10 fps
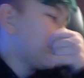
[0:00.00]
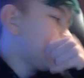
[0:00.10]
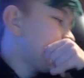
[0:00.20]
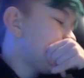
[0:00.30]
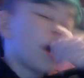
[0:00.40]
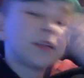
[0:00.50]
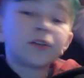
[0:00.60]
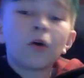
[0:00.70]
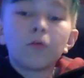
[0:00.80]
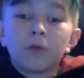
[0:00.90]
I don't
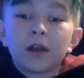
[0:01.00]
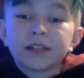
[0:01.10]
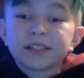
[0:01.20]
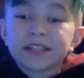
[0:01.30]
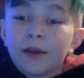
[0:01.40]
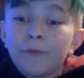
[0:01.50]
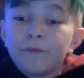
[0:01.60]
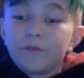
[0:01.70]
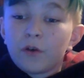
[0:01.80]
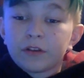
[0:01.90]
want to say I'm
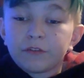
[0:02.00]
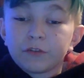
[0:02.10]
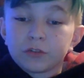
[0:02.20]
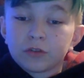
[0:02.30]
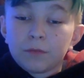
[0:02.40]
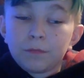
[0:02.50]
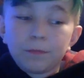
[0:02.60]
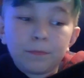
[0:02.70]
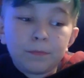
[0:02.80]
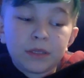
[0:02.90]
voting for Trump
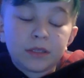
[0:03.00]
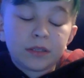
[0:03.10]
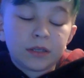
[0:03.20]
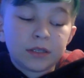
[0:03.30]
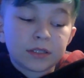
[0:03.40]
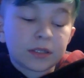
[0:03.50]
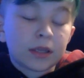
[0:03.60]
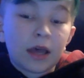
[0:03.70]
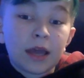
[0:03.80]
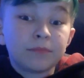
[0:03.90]
because
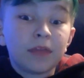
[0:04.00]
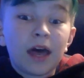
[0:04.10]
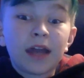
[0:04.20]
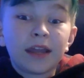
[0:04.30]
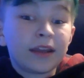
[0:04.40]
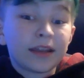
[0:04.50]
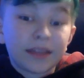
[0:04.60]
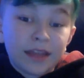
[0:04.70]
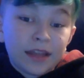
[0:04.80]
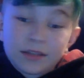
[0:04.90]
I'm not and I
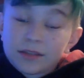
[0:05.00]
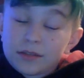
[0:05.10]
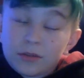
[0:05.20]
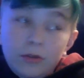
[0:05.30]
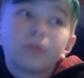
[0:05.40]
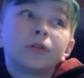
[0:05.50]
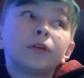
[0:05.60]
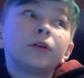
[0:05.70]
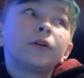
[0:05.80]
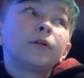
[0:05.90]
can't. So
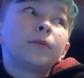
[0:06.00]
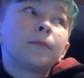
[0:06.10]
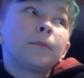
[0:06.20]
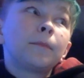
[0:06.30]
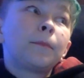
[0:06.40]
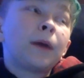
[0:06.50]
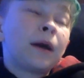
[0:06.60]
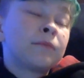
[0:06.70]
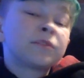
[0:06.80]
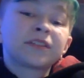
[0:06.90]
I'm
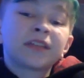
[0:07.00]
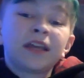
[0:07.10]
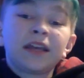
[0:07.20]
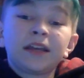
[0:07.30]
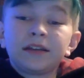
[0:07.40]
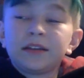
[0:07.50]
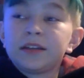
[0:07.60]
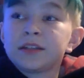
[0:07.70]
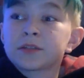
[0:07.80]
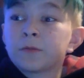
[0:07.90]
just saying his
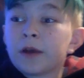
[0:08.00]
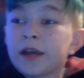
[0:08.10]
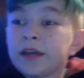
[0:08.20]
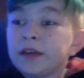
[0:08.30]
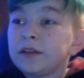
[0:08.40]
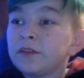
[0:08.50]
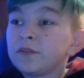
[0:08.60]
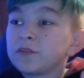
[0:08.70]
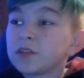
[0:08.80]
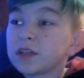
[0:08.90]
way of
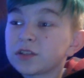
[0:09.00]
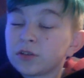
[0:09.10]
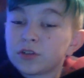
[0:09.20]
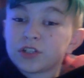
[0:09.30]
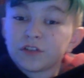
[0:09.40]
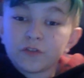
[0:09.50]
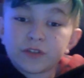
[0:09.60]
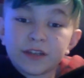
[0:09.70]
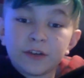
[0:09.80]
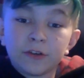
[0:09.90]
like searching for
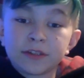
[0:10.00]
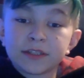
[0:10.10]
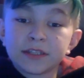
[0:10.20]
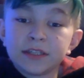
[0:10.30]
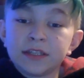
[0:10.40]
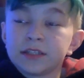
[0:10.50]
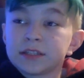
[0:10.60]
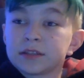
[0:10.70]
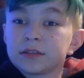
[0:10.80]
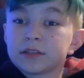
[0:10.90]
terrorists is
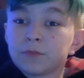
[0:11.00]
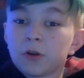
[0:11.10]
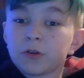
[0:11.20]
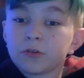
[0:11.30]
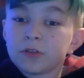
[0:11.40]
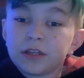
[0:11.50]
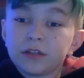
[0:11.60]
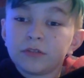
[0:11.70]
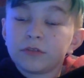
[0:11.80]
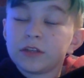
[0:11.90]
smarter than
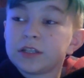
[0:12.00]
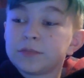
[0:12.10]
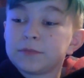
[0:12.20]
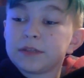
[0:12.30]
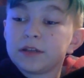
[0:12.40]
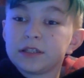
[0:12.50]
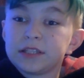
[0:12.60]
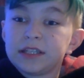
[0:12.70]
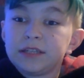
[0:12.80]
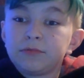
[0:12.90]
Hillary's, because he
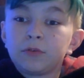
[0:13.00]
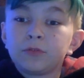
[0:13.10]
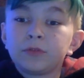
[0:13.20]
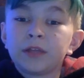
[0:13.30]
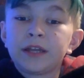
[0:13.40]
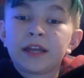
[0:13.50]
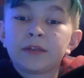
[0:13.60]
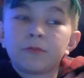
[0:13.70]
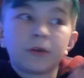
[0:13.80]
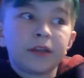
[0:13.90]
won't let anyone
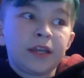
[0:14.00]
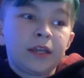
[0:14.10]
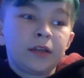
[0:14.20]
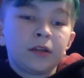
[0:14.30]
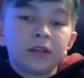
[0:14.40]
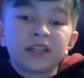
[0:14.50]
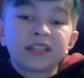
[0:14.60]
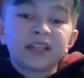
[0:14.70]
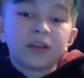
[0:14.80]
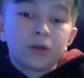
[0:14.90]
in unless he's
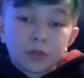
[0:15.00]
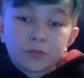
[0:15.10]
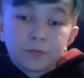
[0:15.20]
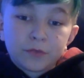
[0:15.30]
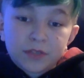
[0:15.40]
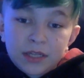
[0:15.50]
100%